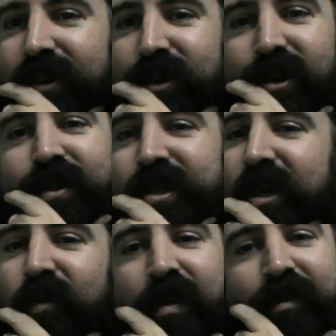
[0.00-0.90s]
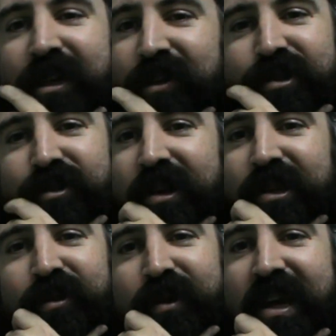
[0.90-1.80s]
you don't see women in Australia
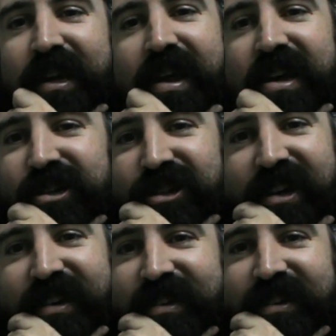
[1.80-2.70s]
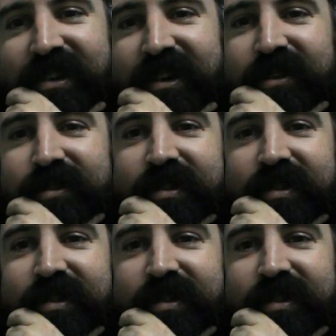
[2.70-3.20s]
doing any of that shit, you know?